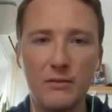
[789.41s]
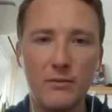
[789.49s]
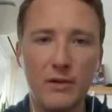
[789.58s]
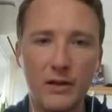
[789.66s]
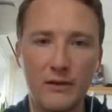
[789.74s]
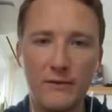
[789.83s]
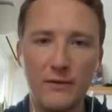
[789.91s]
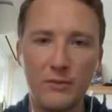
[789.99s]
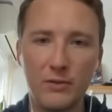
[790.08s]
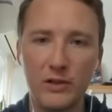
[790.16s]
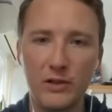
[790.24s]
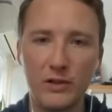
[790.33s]
But I feel
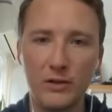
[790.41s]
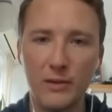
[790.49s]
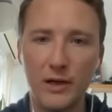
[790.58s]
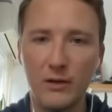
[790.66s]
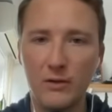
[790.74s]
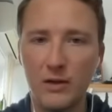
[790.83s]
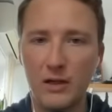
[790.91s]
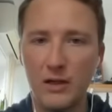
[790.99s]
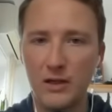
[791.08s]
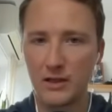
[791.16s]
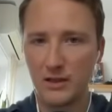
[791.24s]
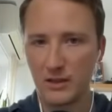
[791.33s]
pretty good about
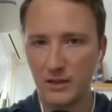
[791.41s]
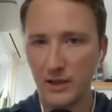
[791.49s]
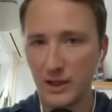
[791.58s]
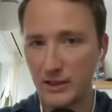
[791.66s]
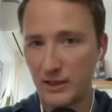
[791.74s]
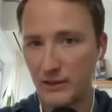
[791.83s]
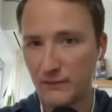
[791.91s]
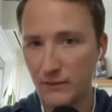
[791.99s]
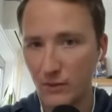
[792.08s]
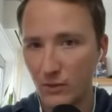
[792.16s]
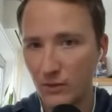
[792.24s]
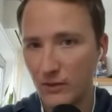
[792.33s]
the idea
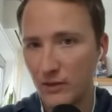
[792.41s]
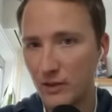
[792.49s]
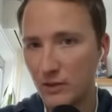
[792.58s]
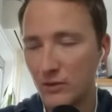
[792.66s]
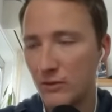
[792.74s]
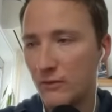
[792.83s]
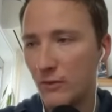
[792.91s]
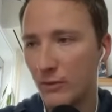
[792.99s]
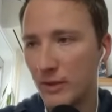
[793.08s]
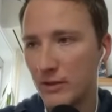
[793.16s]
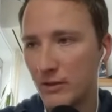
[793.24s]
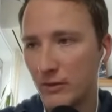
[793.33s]
for the YouTube
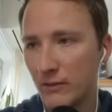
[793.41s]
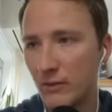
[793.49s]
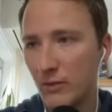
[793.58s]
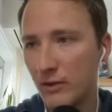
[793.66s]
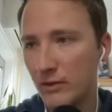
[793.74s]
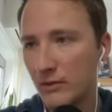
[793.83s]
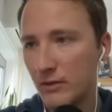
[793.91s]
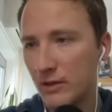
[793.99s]
formats going forward.